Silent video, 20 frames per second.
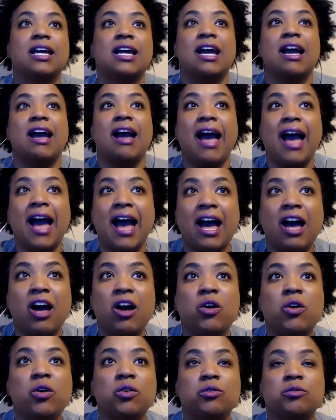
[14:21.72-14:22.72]

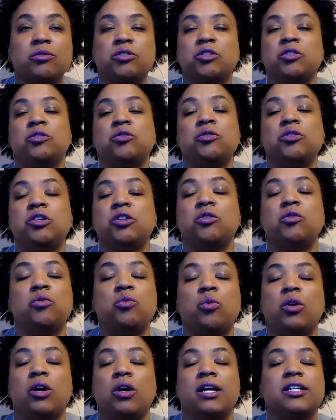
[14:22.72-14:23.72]
How do you
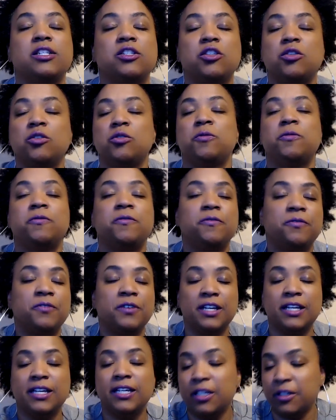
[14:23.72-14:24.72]
want to
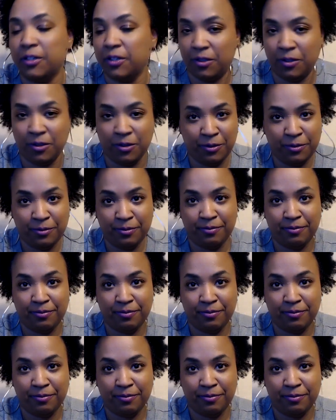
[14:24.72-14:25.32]
feel?